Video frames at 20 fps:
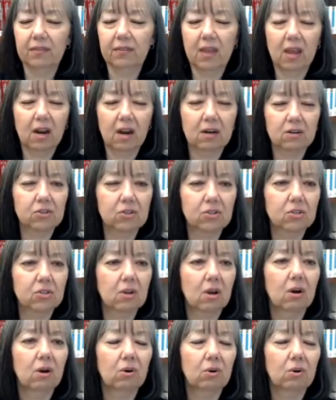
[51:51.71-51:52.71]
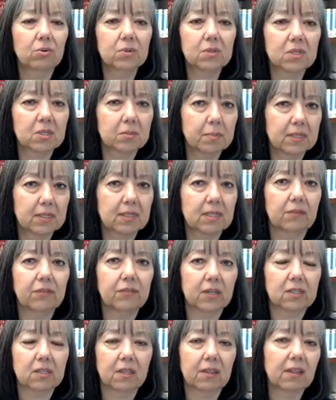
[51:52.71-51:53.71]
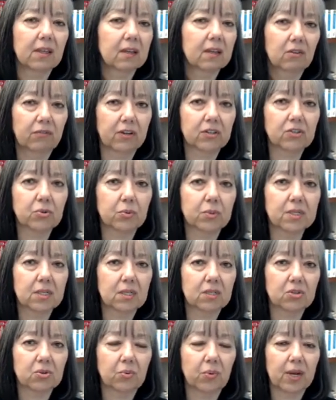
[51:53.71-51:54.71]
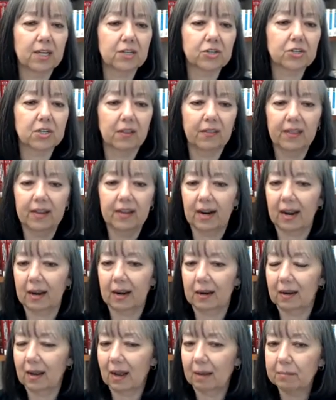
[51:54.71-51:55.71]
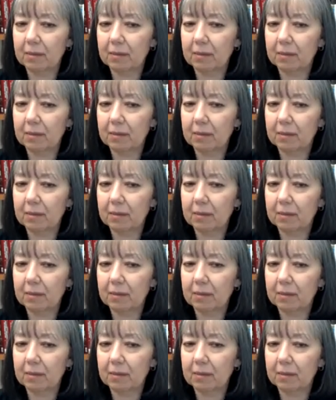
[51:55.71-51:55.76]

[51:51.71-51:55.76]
and they are so specific to the individual situation that I